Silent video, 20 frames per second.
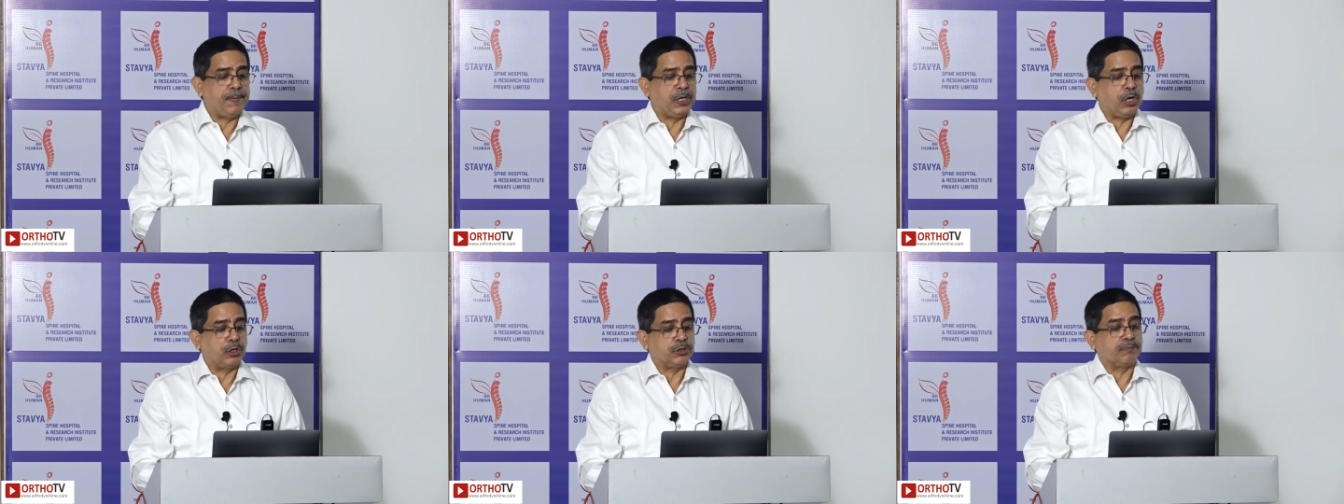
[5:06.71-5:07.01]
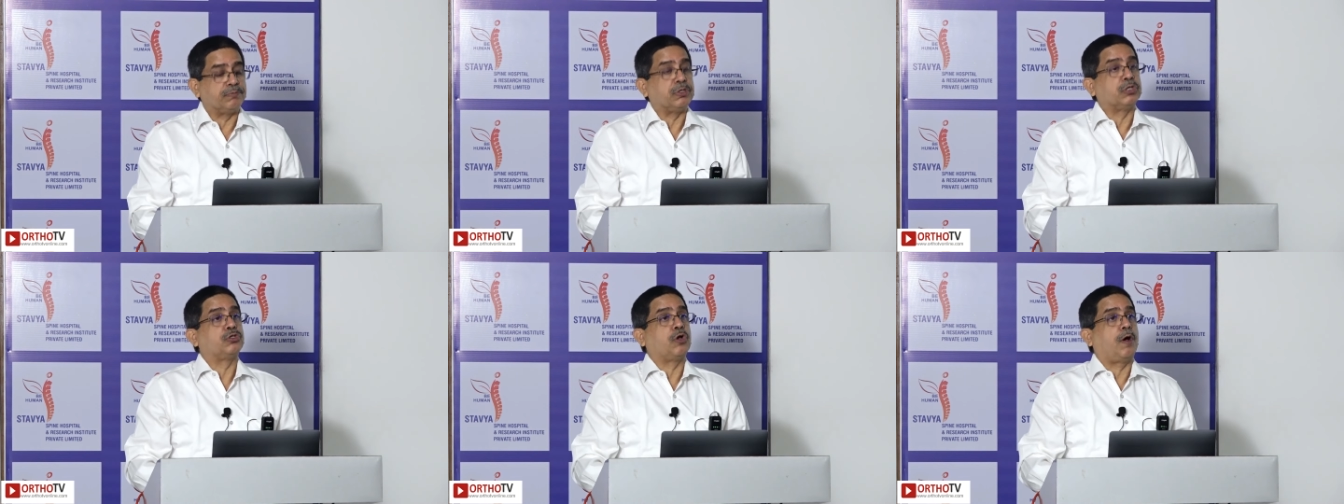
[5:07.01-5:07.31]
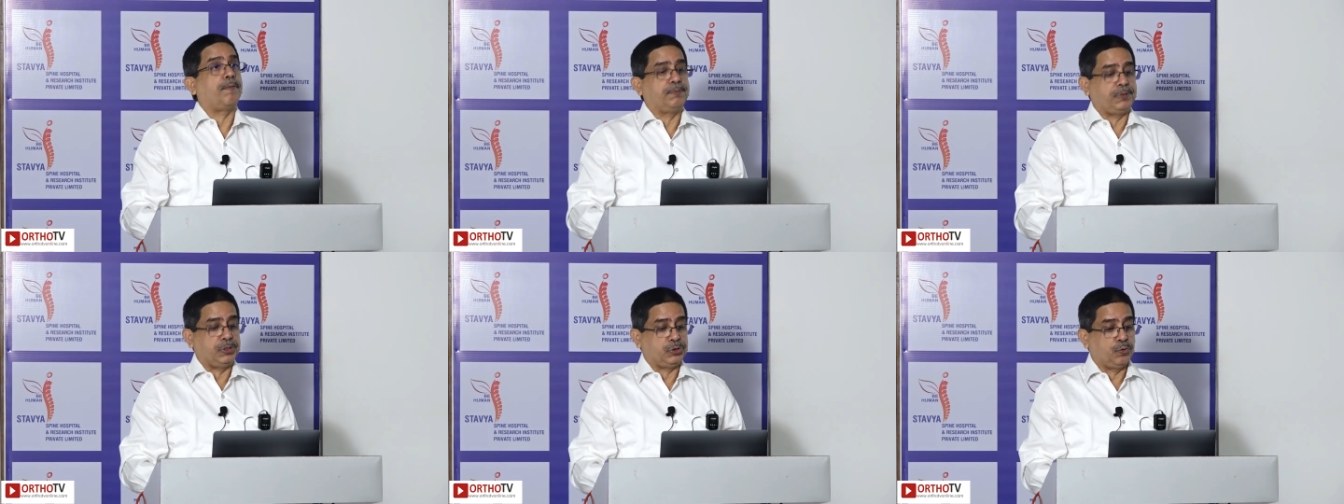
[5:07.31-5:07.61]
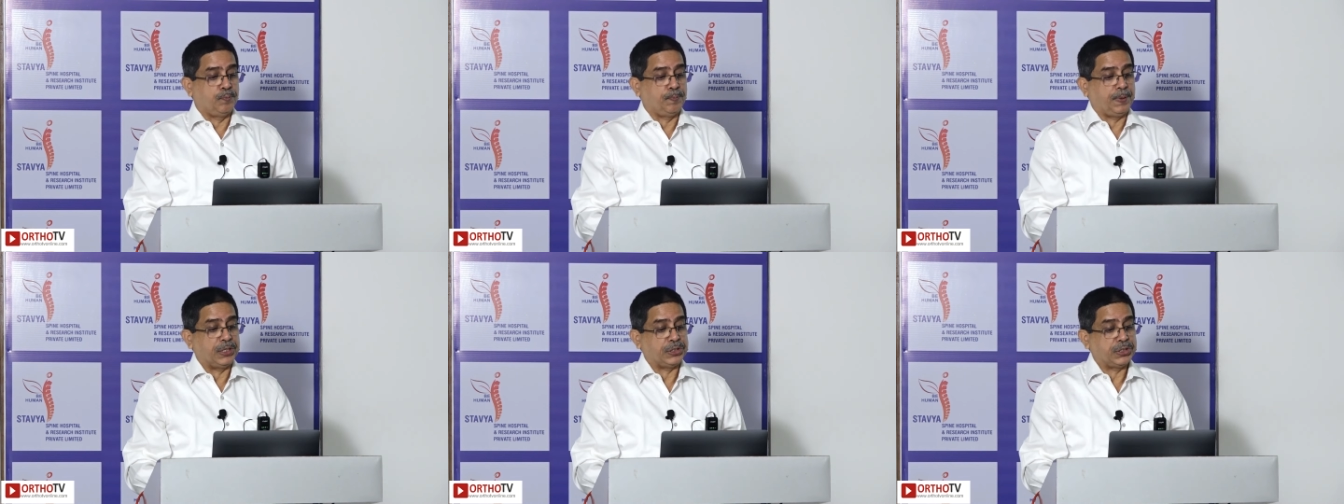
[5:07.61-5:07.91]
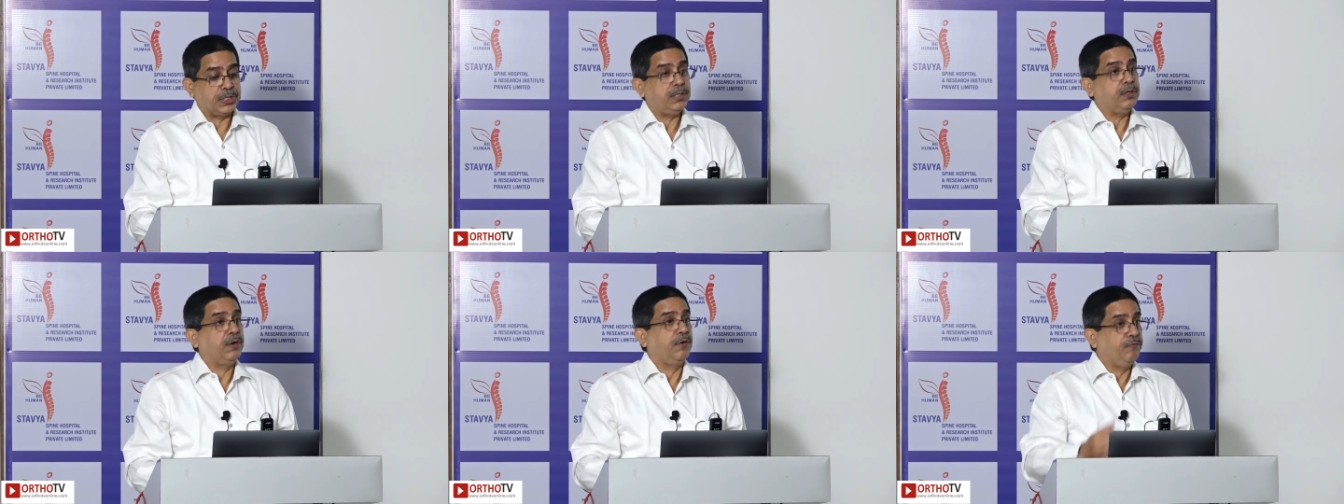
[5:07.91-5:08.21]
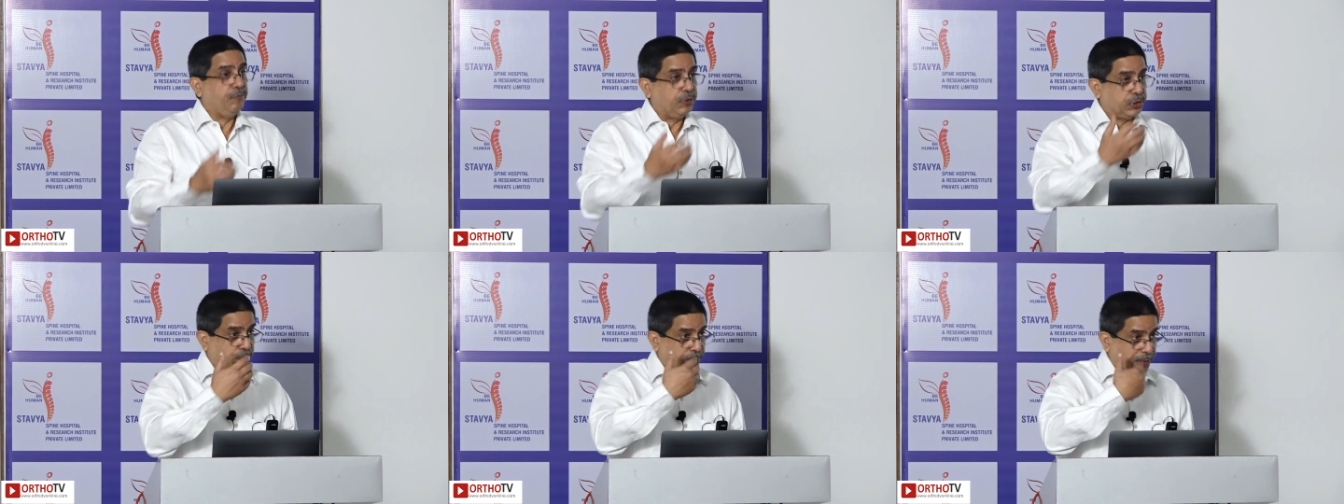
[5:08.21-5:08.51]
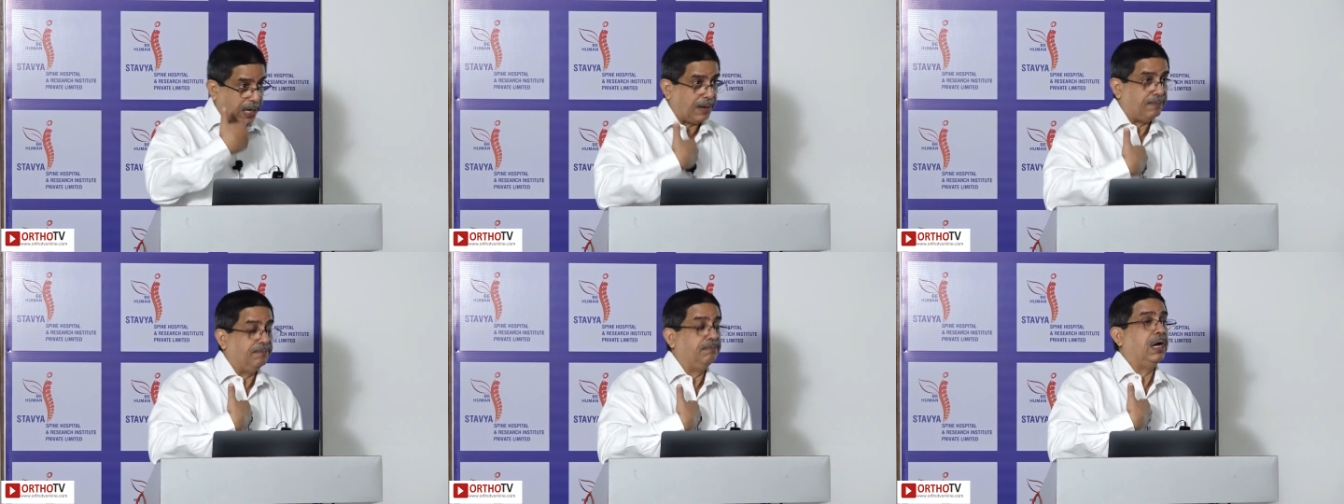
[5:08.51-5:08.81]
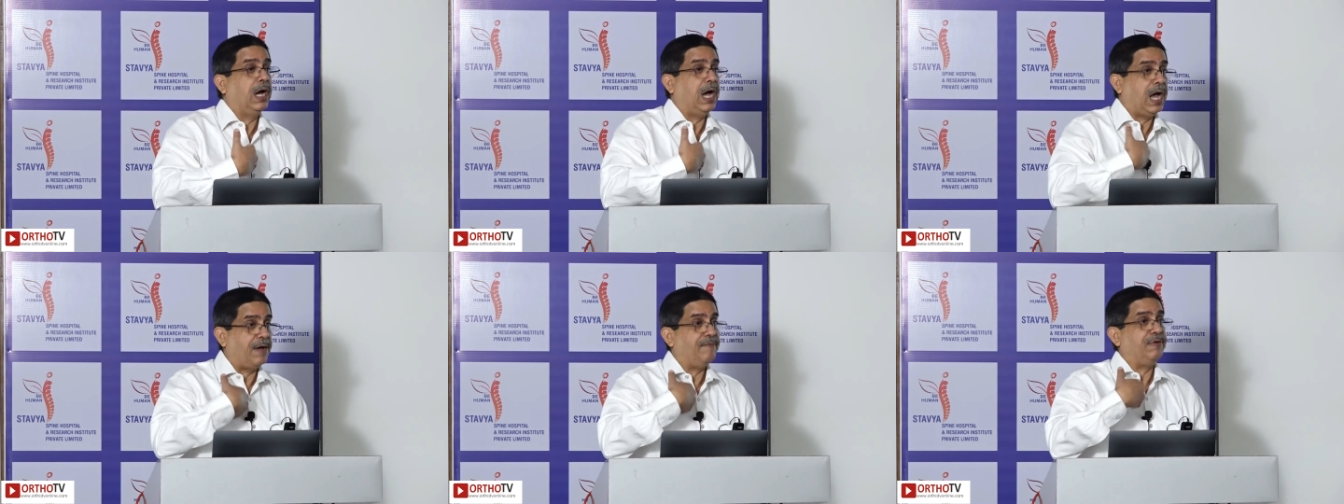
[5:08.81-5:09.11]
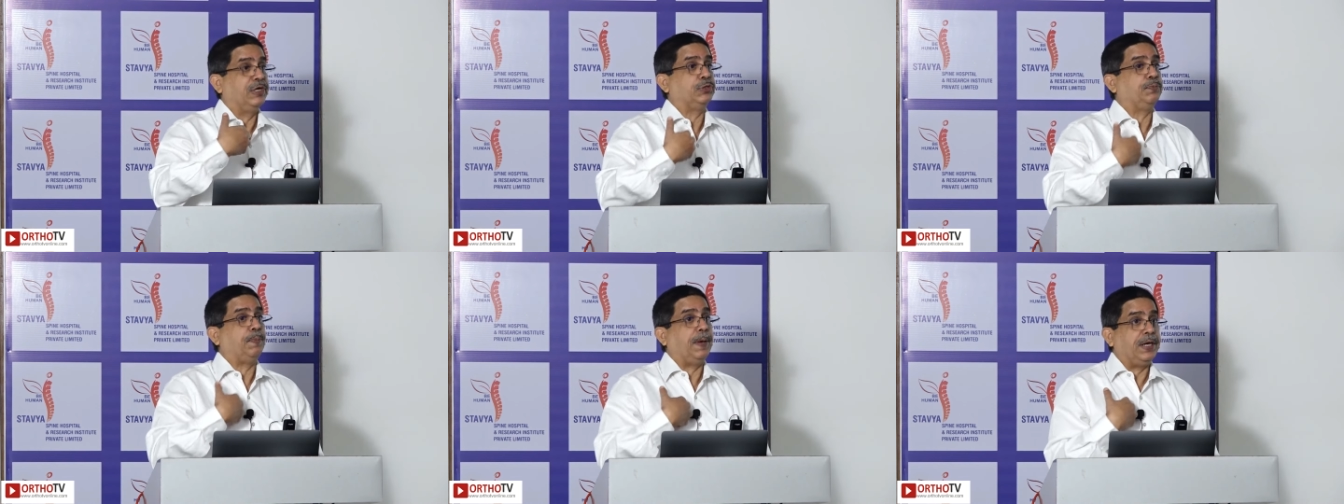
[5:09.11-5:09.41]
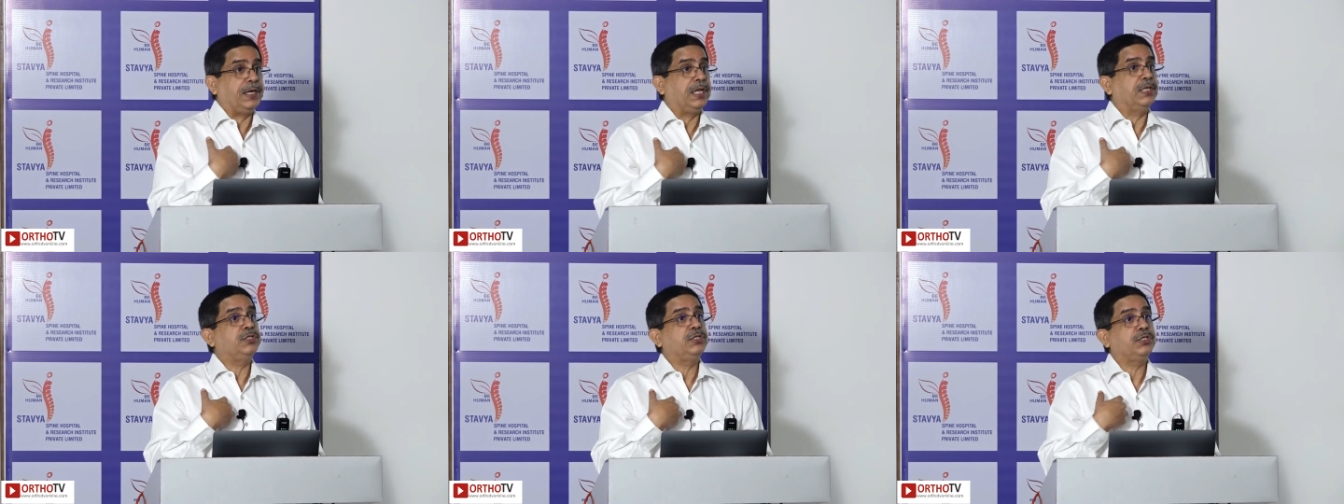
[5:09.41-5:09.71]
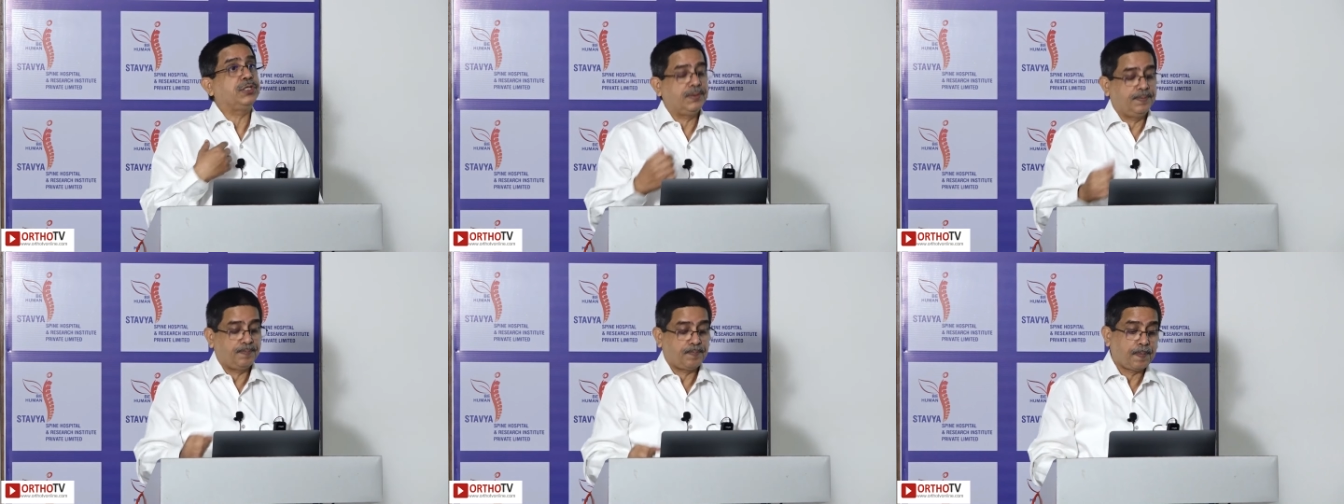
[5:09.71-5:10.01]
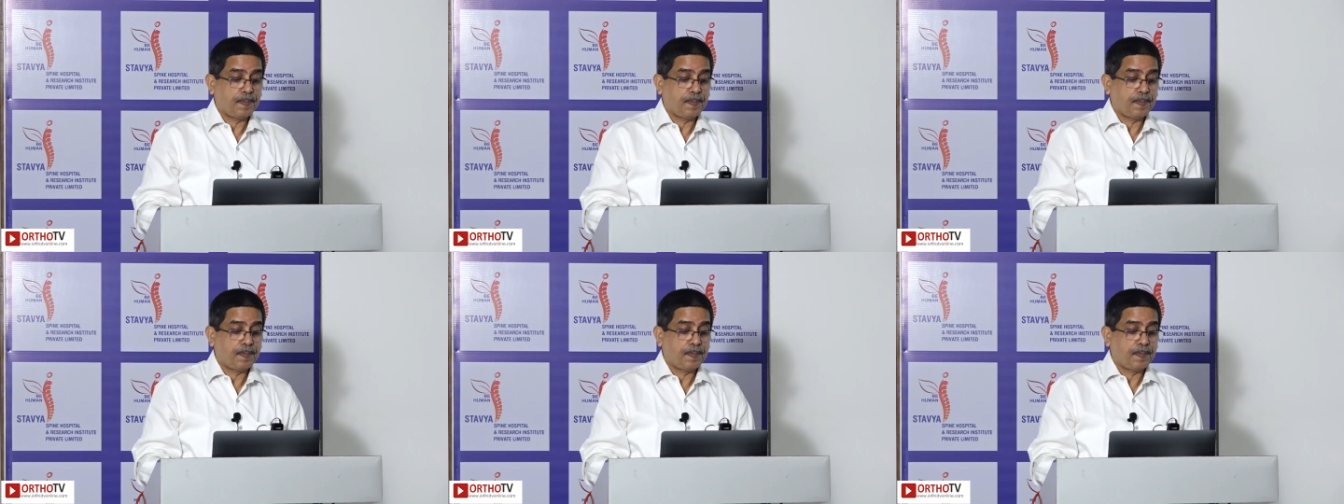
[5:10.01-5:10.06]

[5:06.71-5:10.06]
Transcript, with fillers: because of the soft tissue pressure, which I have experienced.